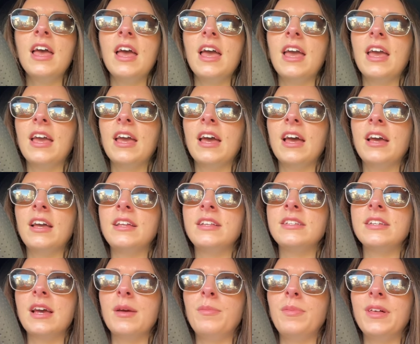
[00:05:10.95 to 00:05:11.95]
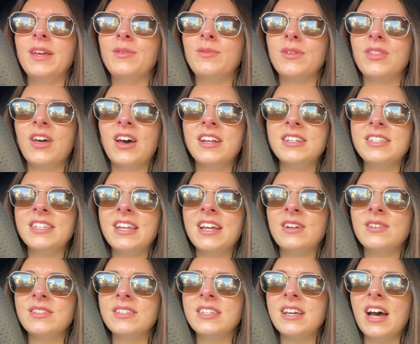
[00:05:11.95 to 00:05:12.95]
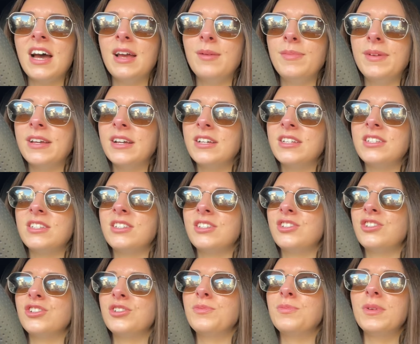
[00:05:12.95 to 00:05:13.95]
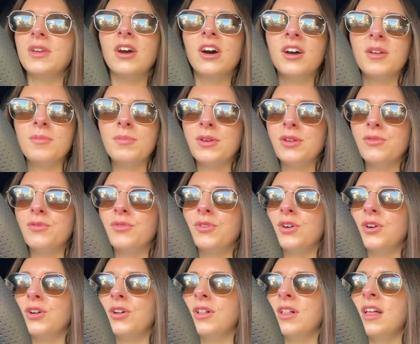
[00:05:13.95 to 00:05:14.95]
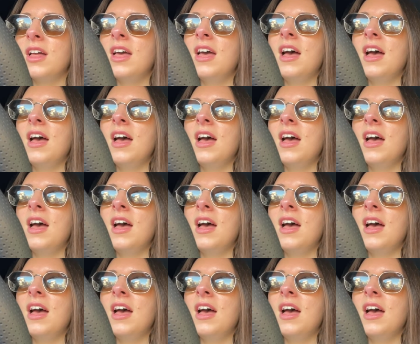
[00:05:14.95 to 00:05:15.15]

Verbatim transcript: and I played with Hudson outside because it's just beyond beautiful.